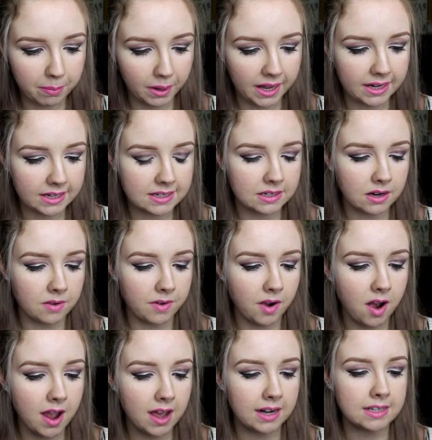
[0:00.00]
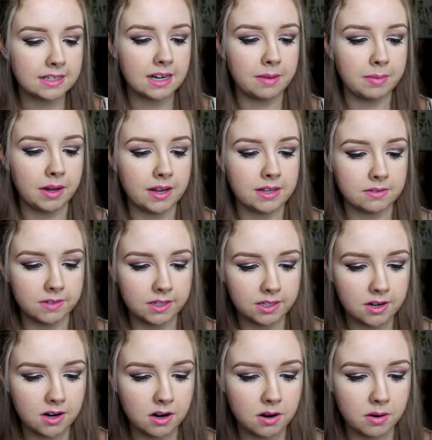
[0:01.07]
blend of highly stabilised
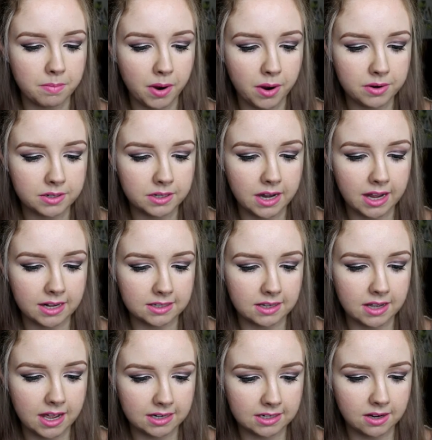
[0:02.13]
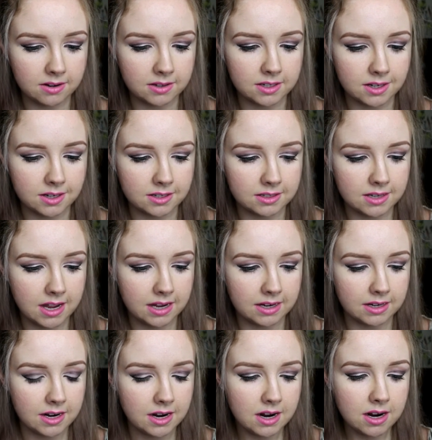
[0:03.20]
retinol, potent antioxidants
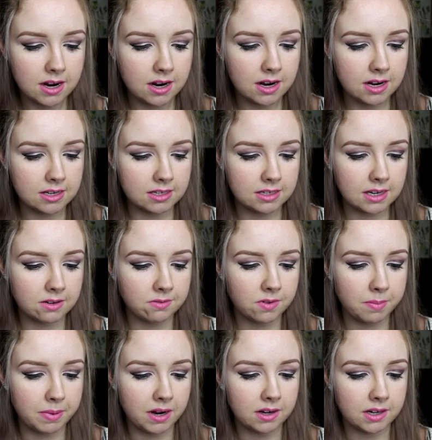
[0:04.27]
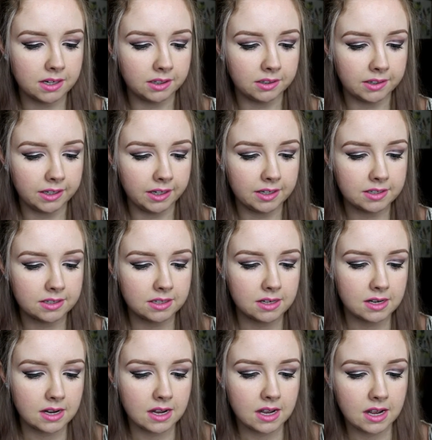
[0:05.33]
and skin repairing ingredients.
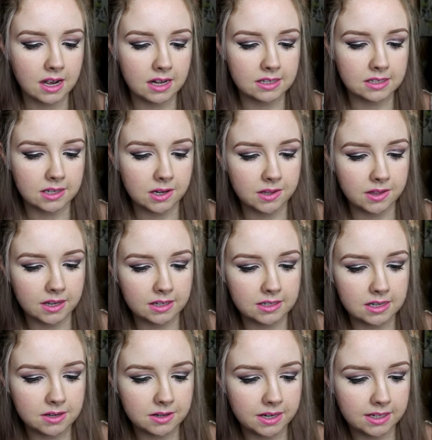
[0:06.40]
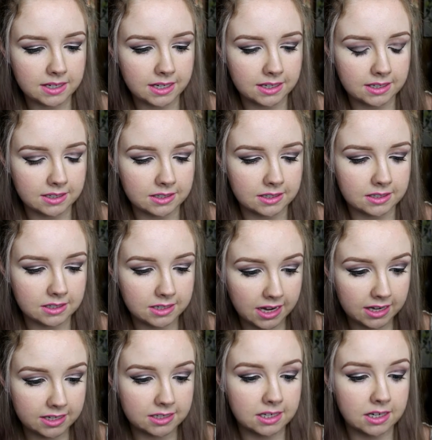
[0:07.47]
Its soothing silky
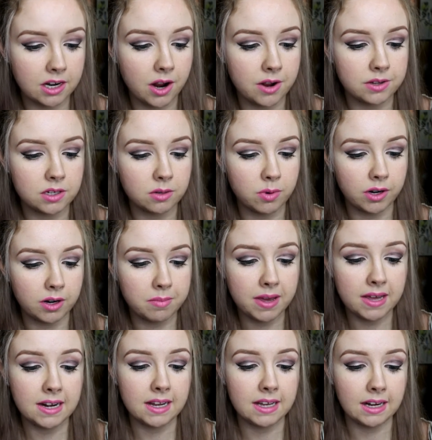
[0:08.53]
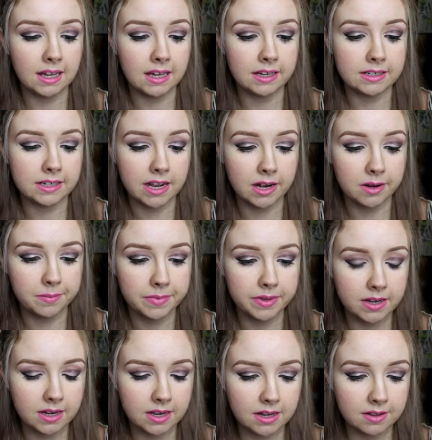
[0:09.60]
texture goes to work immediately to help
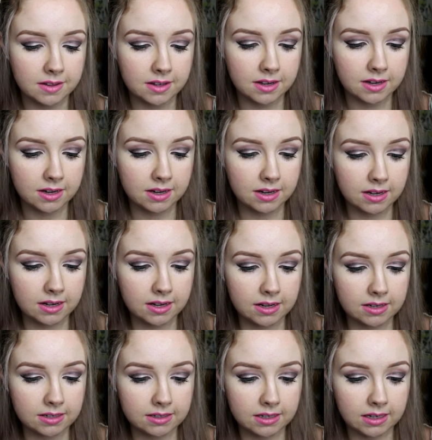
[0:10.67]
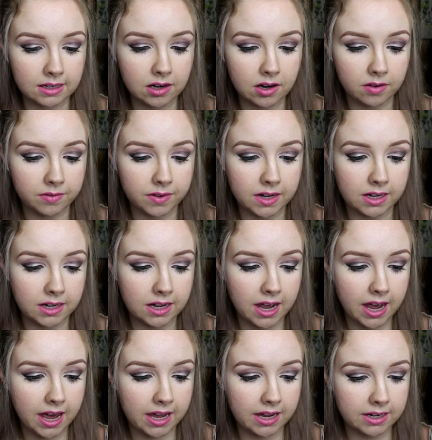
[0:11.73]
skin of any
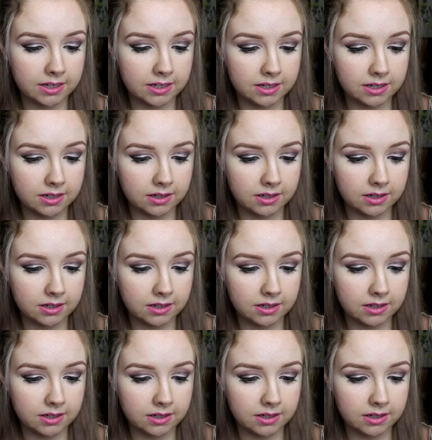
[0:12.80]
age,